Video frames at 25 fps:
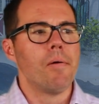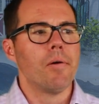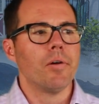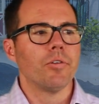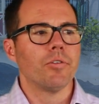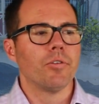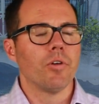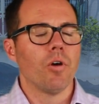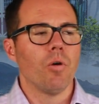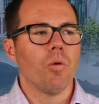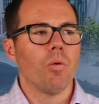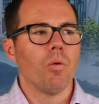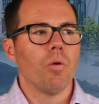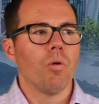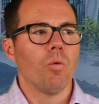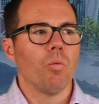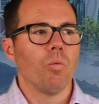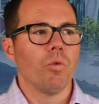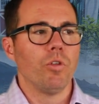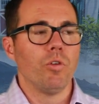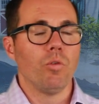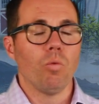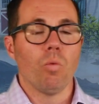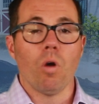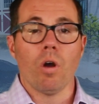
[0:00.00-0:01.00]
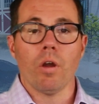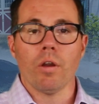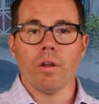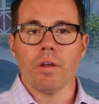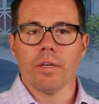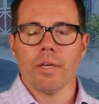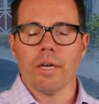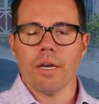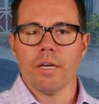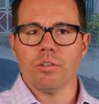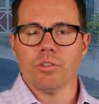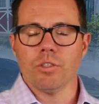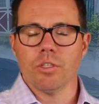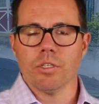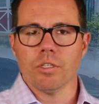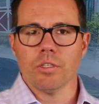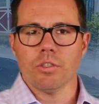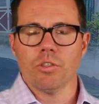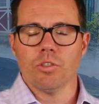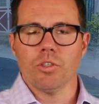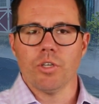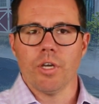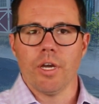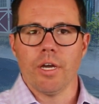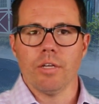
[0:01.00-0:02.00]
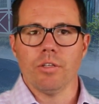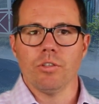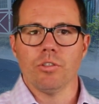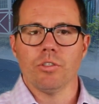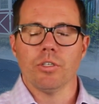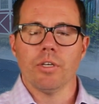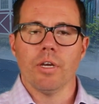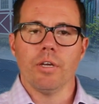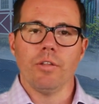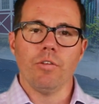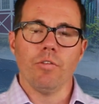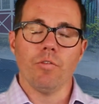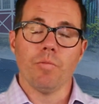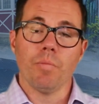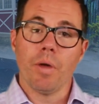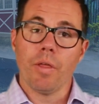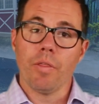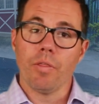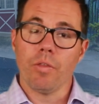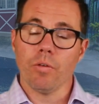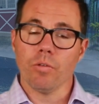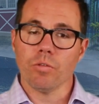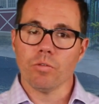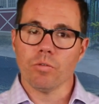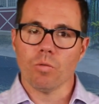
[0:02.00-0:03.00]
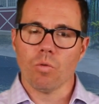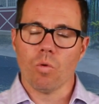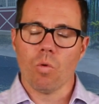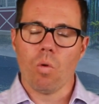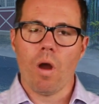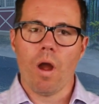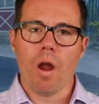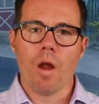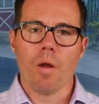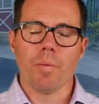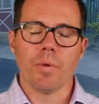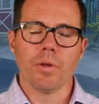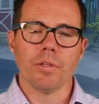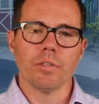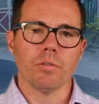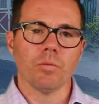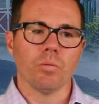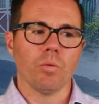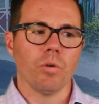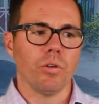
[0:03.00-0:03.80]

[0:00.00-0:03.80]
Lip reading: So when you want to engage in an exchange and you've met those requirements,